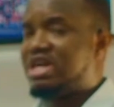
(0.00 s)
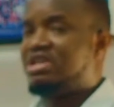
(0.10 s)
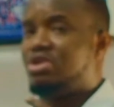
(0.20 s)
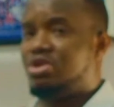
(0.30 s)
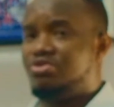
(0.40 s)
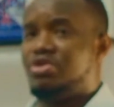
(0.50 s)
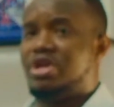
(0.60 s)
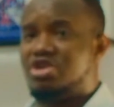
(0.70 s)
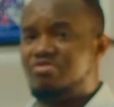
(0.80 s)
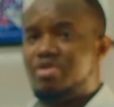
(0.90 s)
and a lot of
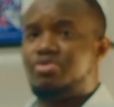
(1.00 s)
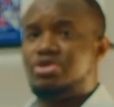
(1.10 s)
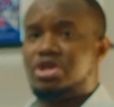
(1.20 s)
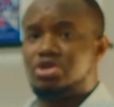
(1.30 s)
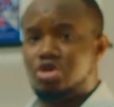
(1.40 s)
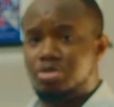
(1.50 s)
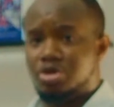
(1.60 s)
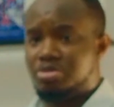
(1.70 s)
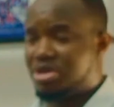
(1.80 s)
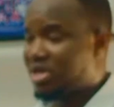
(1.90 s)
other government projects
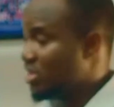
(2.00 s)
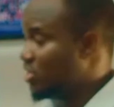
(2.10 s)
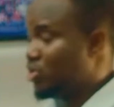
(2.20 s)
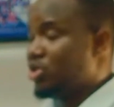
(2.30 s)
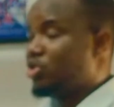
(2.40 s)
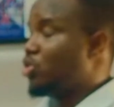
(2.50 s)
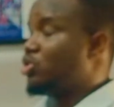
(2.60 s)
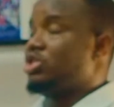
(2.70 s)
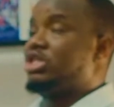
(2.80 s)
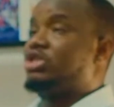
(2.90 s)
coming up there. It
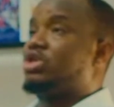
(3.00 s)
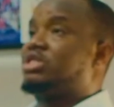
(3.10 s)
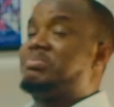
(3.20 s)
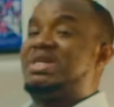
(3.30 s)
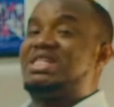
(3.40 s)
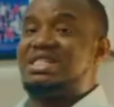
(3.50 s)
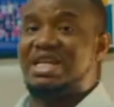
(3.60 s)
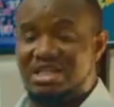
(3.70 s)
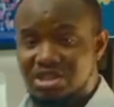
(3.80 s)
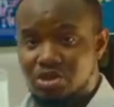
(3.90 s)
just makes
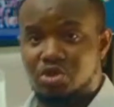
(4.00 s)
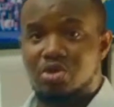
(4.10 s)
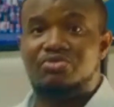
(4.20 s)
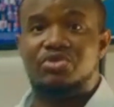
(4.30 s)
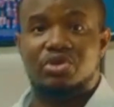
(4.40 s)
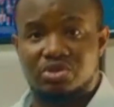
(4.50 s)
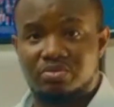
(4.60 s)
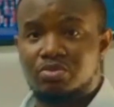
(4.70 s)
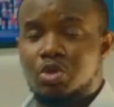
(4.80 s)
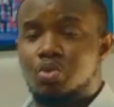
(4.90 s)
sense. It's just obvious
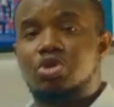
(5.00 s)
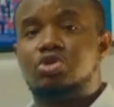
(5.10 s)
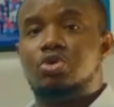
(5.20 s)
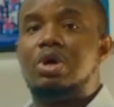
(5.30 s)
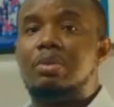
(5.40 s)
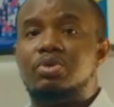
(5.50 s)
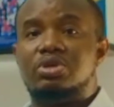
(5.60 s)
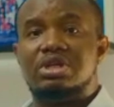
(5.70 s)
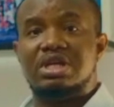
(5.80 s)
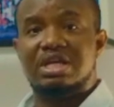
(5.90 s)
what's going to
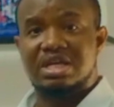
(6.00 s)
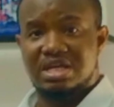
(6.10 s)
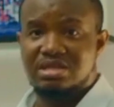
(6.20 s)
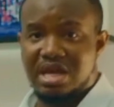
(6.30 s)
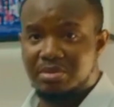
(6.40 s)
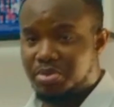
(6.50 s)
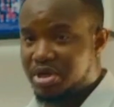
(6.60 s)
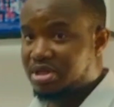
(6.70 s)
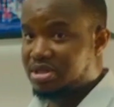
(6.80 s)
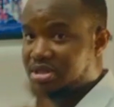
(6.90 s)
happen in that
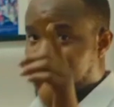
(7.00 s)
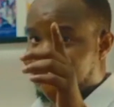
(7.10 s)
place.